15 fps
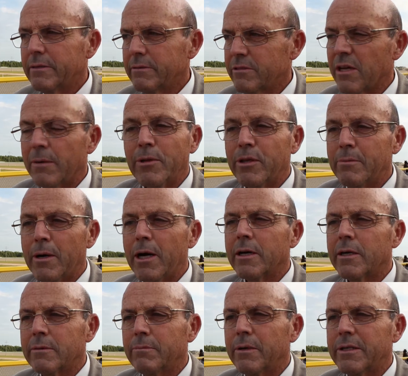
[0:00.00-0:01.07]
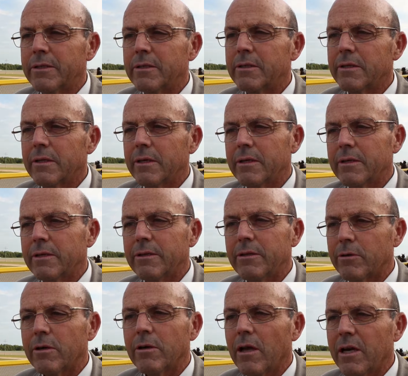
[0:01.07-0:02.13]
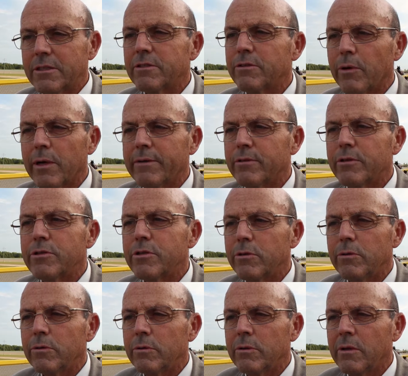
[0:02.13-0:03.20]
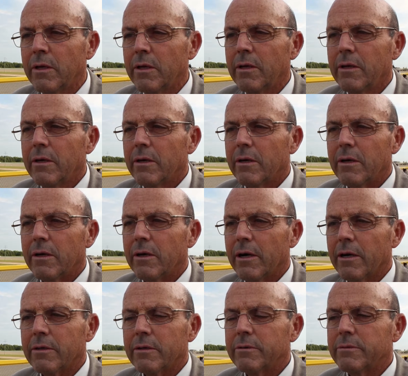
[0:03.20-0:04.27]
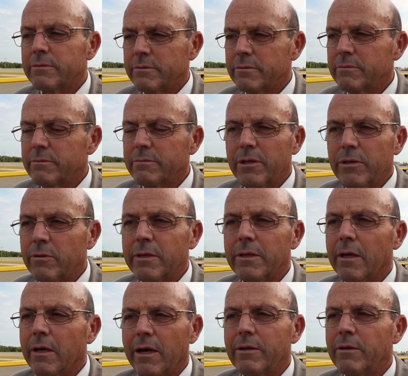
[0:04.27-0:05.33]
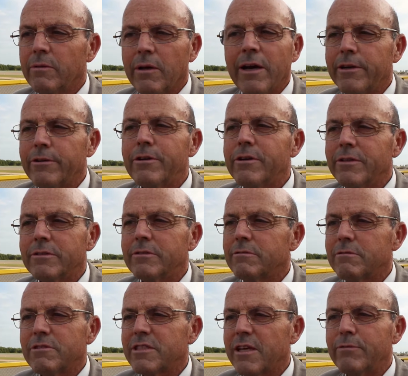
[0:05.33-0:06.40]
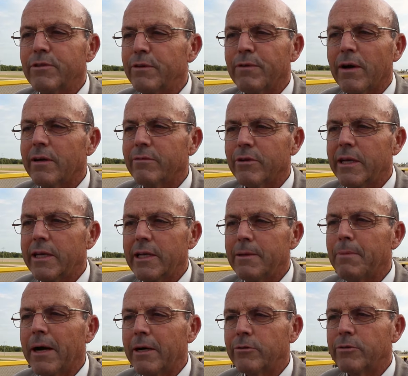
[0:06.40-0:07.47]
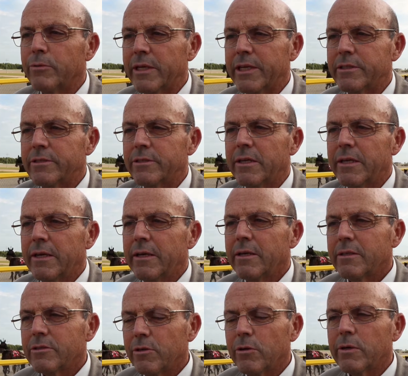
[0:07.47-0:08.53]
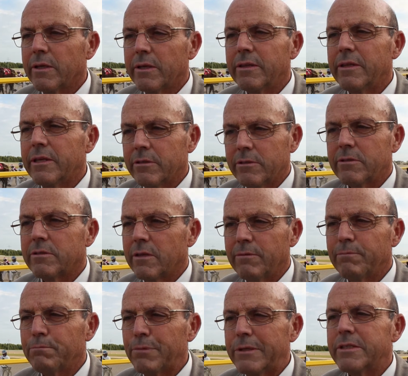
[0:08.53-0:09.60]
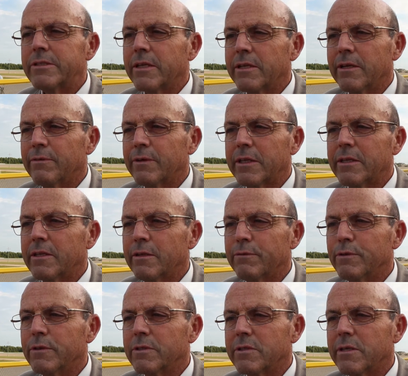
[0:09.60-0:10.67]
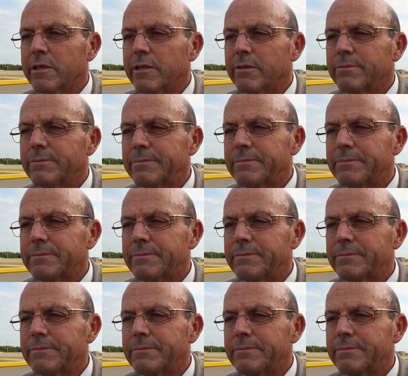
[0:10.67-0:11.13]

Some of them are, but there are lots of drivers who are in the 175 or 80 pound range. So there's a pretty significant difference there.